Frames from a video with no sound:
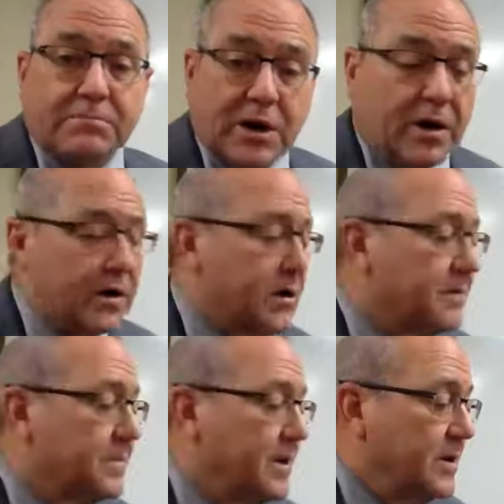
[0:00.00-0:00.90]
book,
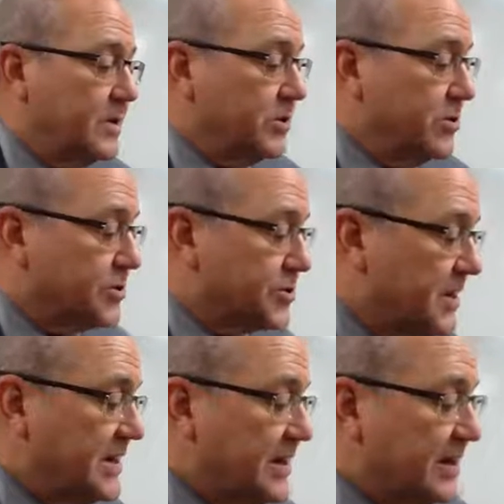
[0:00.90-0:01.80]
you'll
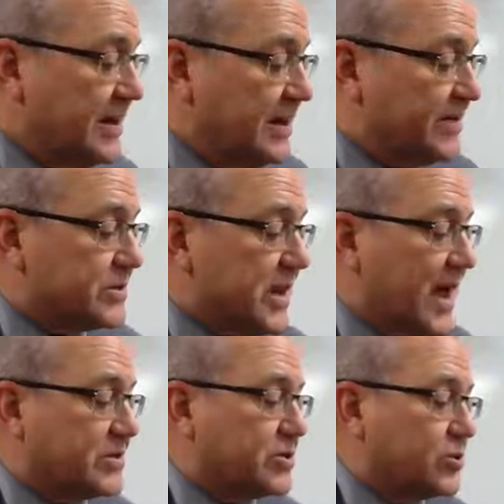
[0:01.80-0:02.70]
see that he
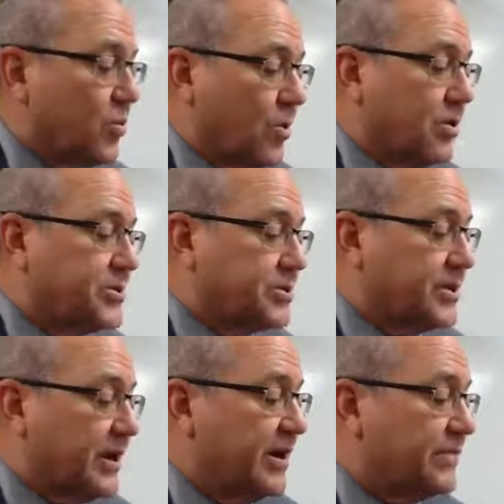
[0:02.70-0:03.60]
emphasizes the words in
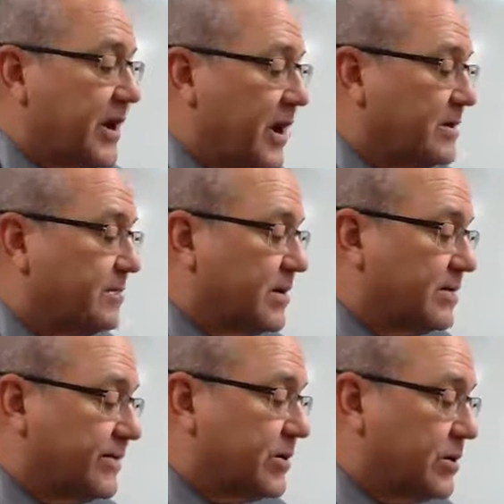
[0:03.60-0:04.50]
the left column are
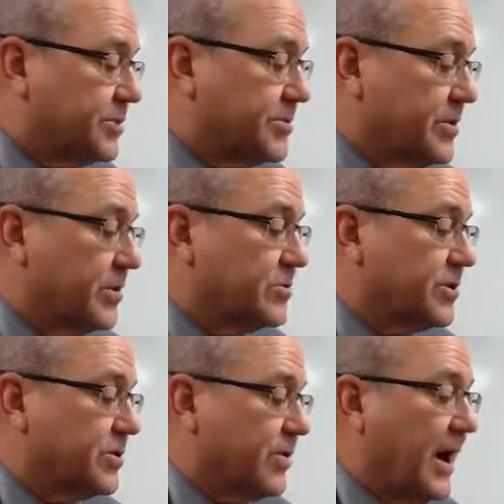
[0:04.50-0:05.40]
verbs and those
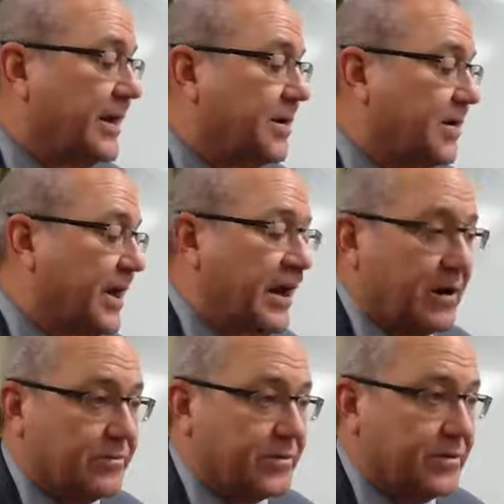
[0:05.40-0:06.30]
on the right are
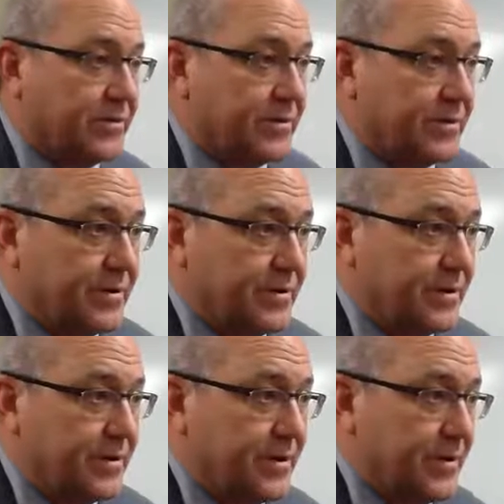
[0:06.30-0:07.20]
nouns.
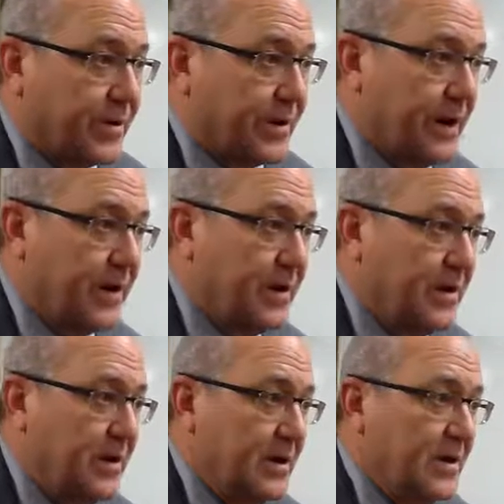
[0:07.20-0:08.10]
Okay?
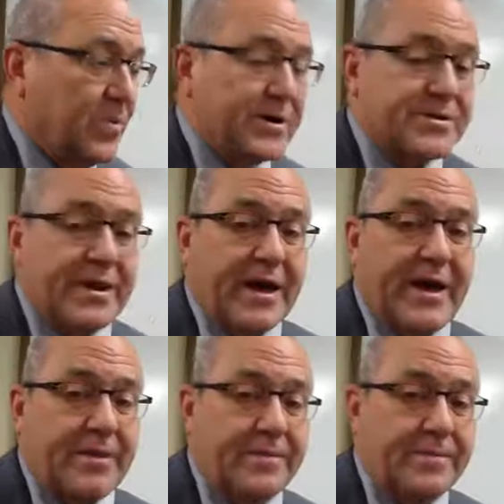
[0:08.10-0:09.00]
What is a
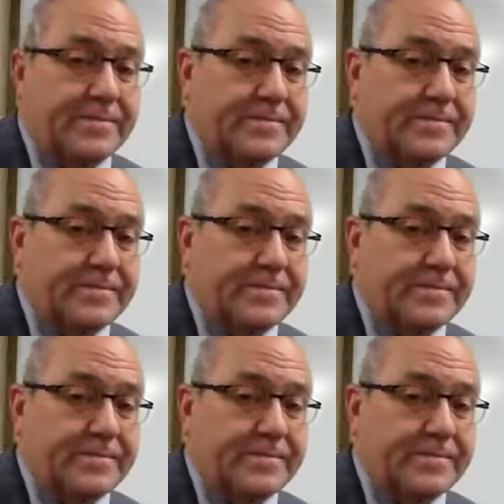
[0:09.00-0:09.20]
noun?